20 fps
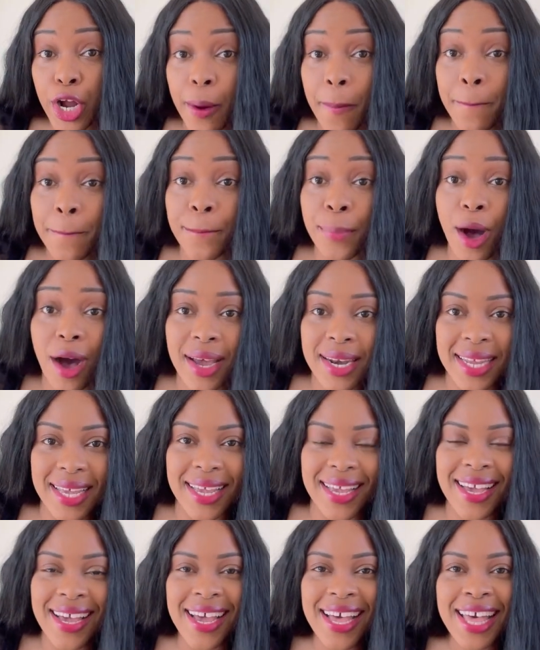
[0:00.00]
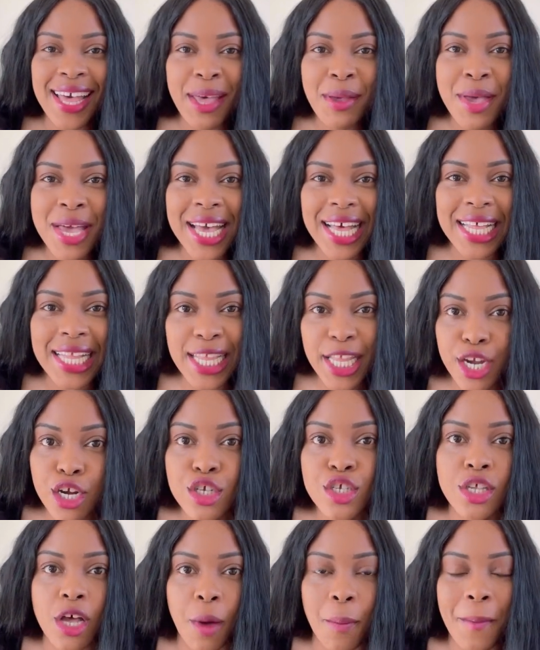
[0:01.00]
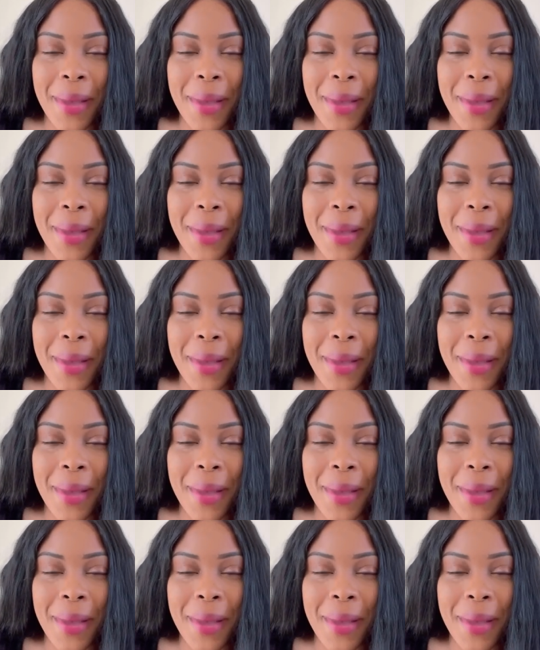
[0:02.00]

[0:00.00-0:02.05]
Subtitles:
body clears up.